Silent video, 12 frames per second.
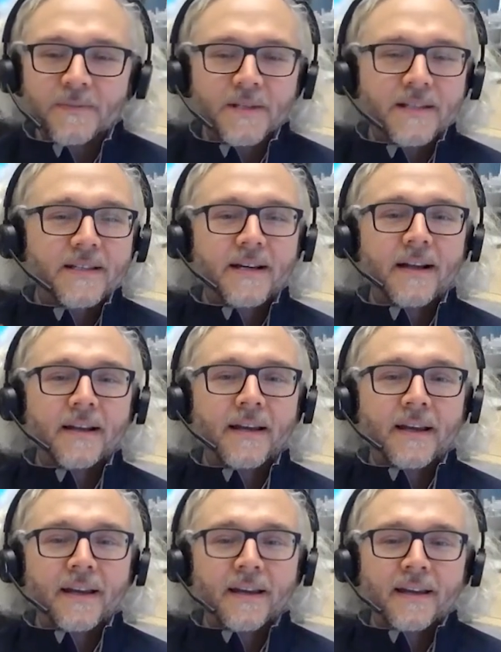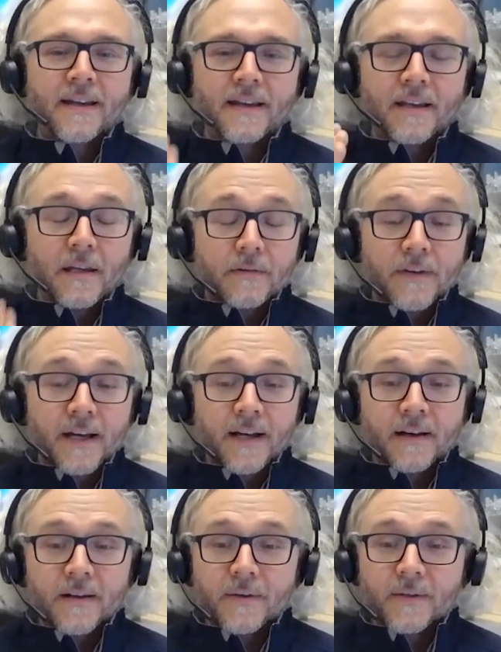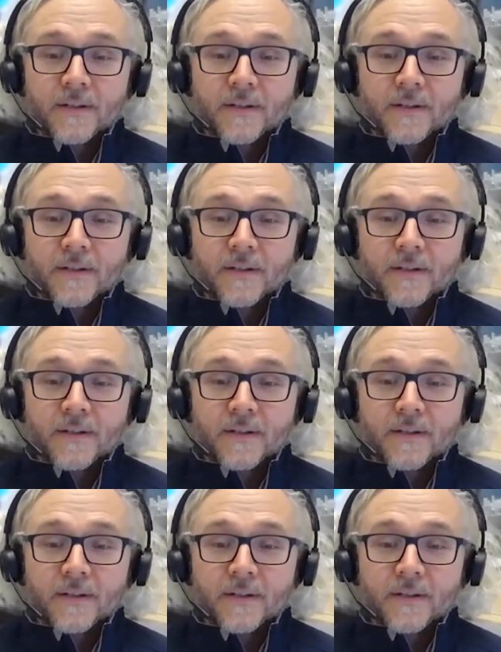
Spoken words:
But Salih, you've got a note